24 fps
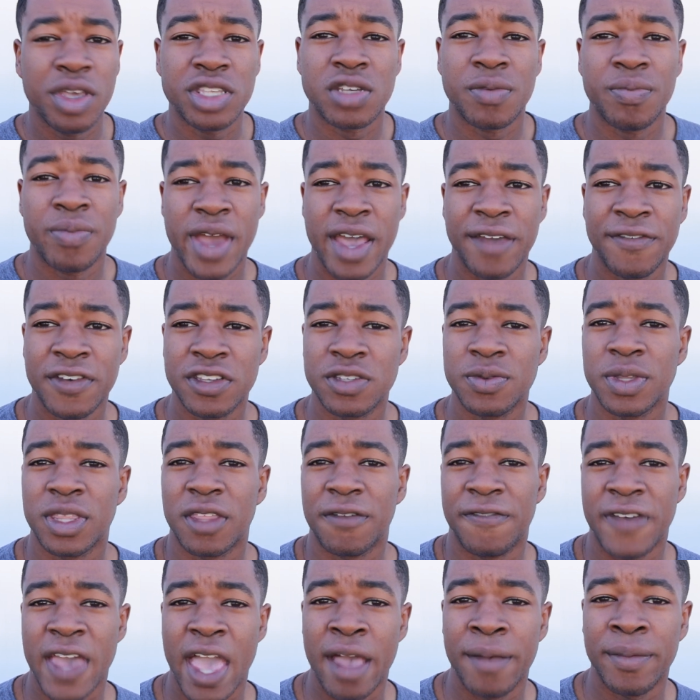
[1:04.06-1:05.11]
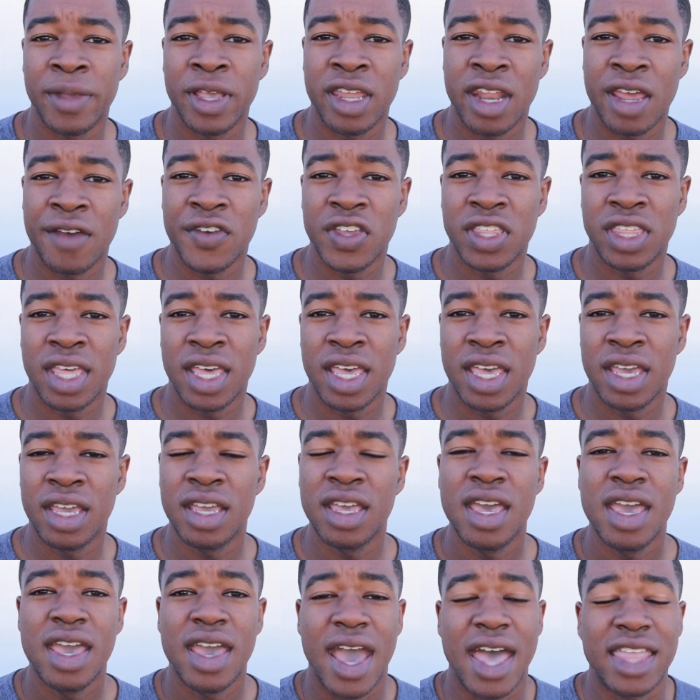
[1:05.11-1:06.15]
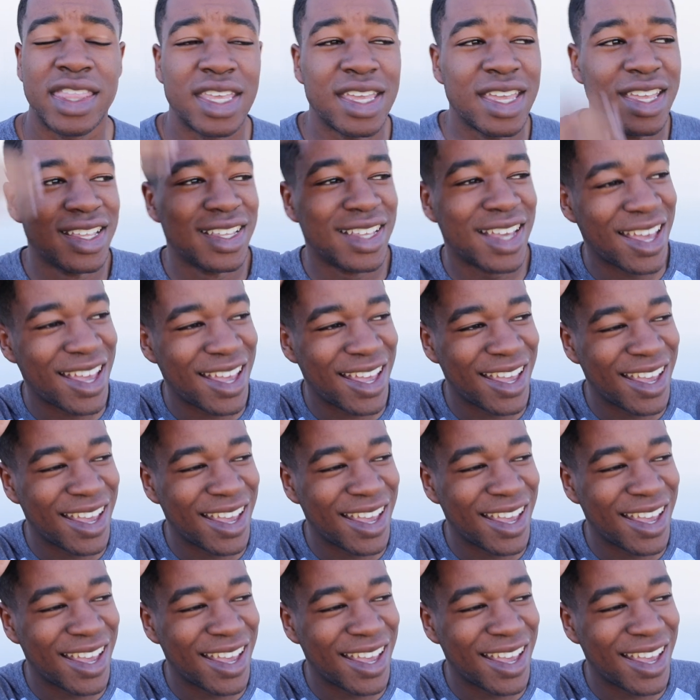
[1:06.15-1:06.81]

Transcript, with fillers: go eat some breakfast with the family and everything. And then